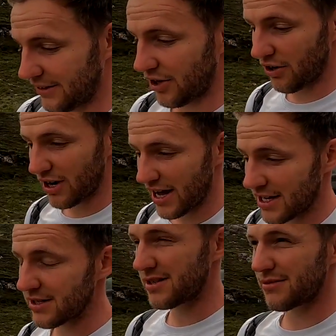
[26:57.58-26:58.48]

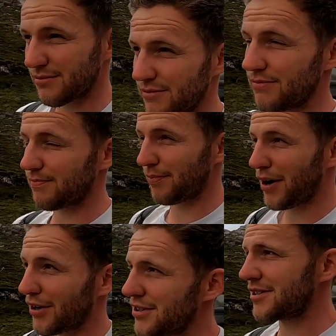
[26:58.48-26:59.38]
Durness
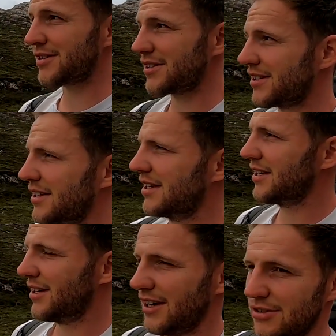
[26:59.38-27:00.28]
bus,
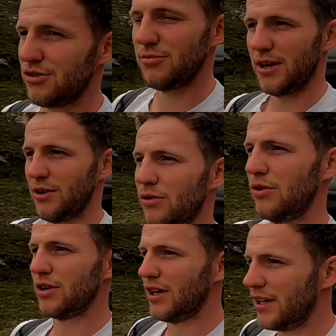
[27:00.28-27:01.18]
as you may
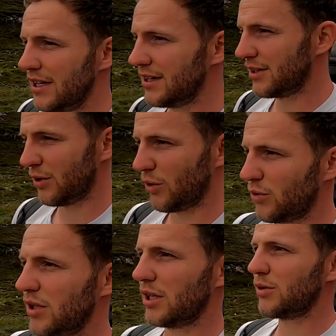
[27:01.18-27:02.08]
know,
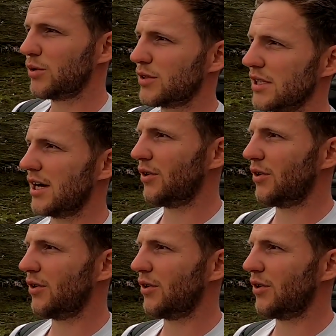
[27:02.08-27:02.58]
only goes